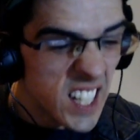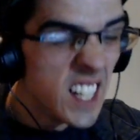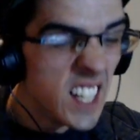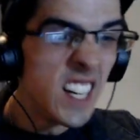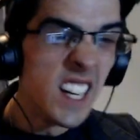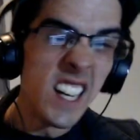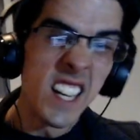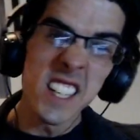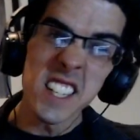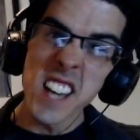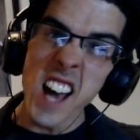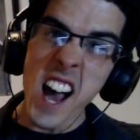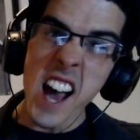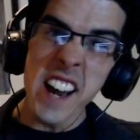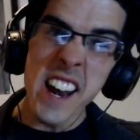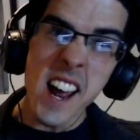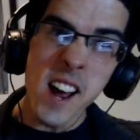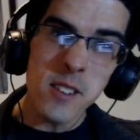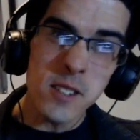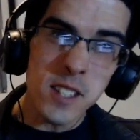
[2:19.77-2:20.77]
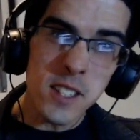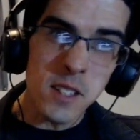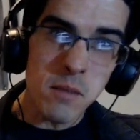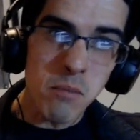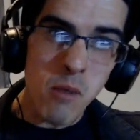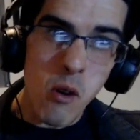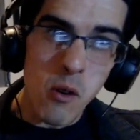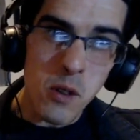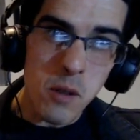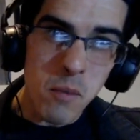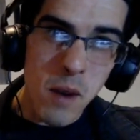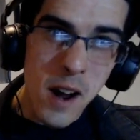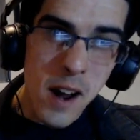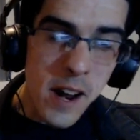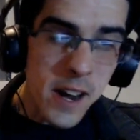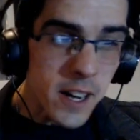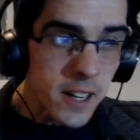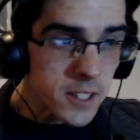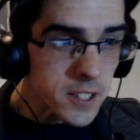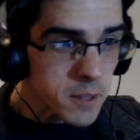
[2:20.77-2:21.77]
9 ounces in both of my
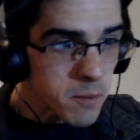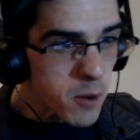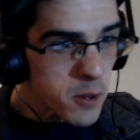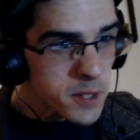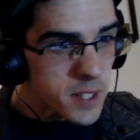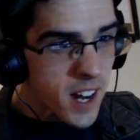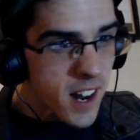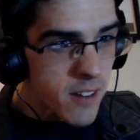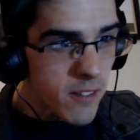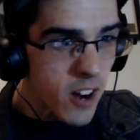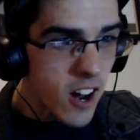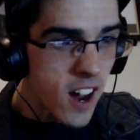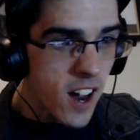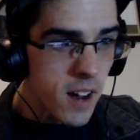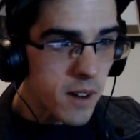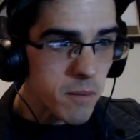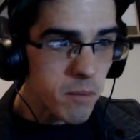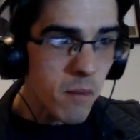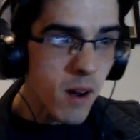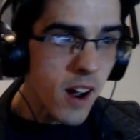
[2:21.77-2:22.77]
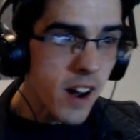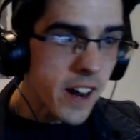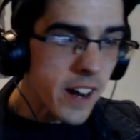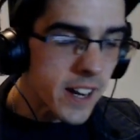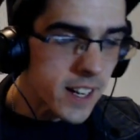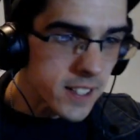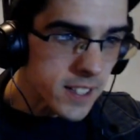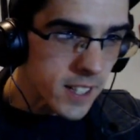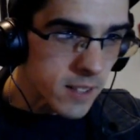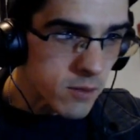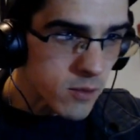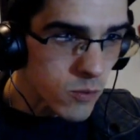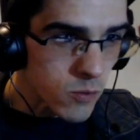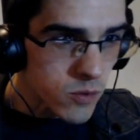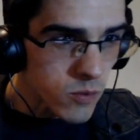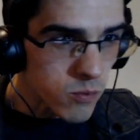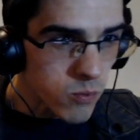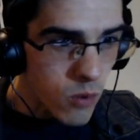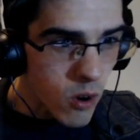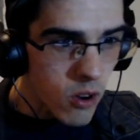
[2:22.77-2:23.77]
hands. The most I ever had in my hands at,
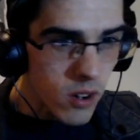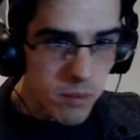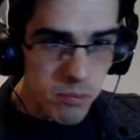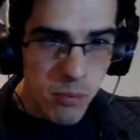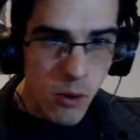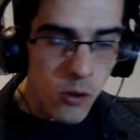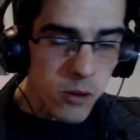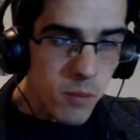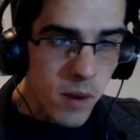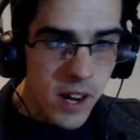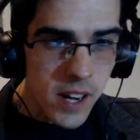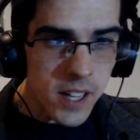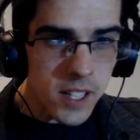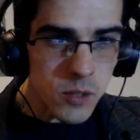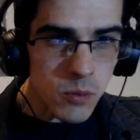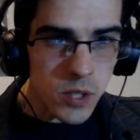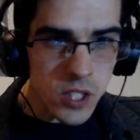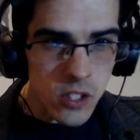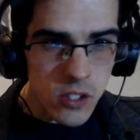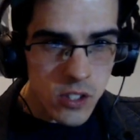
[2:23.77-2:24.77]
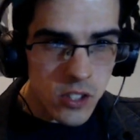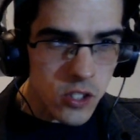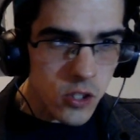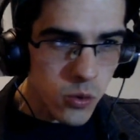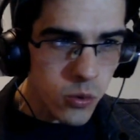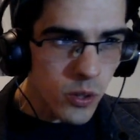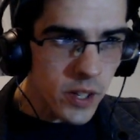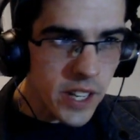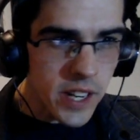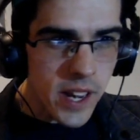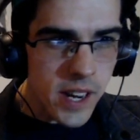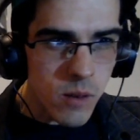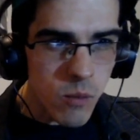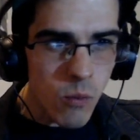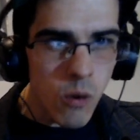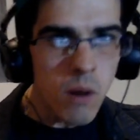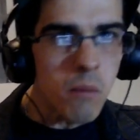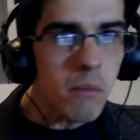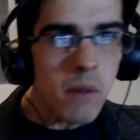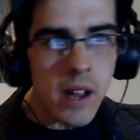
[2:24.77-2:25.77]
well, at both my hands was 28 in
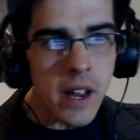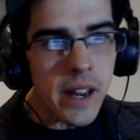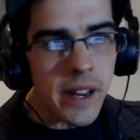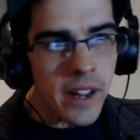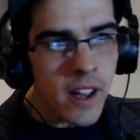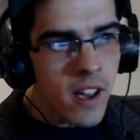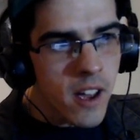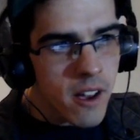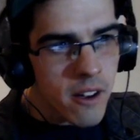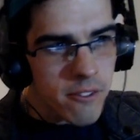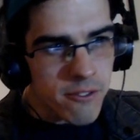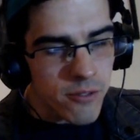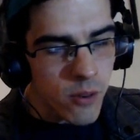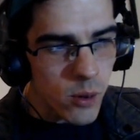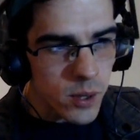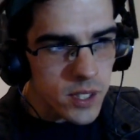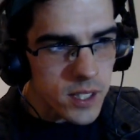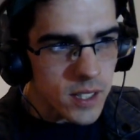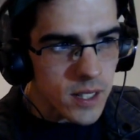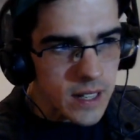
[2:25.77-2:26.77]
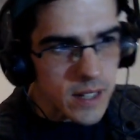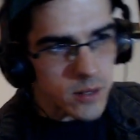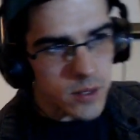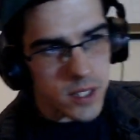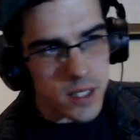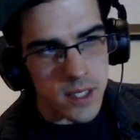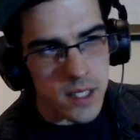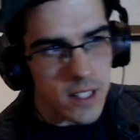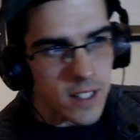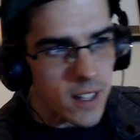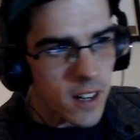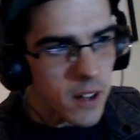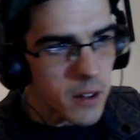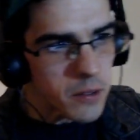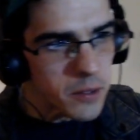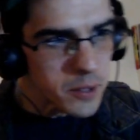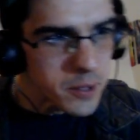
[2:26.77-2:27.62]
one bag, 14 ounces in another.